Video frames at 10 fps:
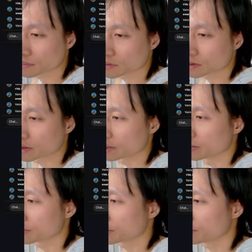Create new
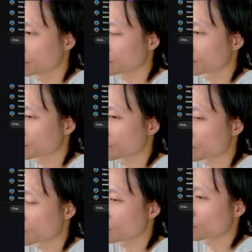issue.
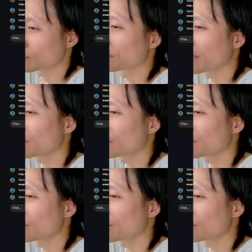So the plan